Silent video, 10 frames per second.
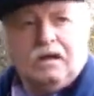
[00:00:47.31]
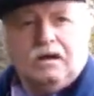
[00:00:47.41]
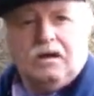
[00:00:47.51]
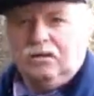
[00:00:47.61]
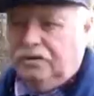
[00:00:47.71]

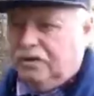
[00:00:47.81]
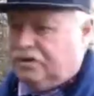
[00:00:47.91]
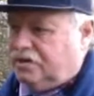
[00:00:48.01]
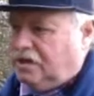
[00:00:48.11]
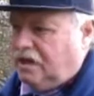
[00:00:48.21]
all
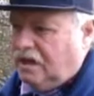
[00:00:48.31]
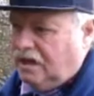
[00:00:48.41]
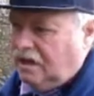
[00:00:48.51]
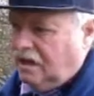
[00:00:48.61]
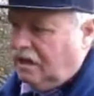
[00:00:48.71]
this
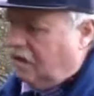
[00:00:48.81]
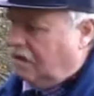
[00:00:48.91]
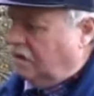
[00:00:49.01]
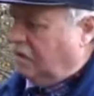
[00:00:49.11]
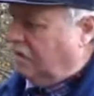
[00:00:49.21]

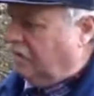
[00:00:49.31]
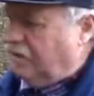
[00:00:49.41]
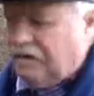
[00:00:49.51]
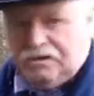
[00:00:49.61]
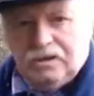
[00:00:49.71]

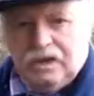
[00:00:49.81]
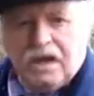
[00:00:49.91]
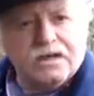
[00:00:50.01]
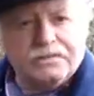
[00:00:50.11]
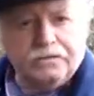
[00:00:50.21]
eventually
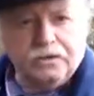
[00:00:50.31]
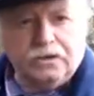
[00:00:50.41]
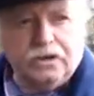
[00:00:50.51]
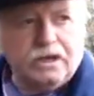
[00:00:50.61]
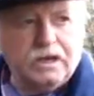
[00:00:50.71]
gets flooded.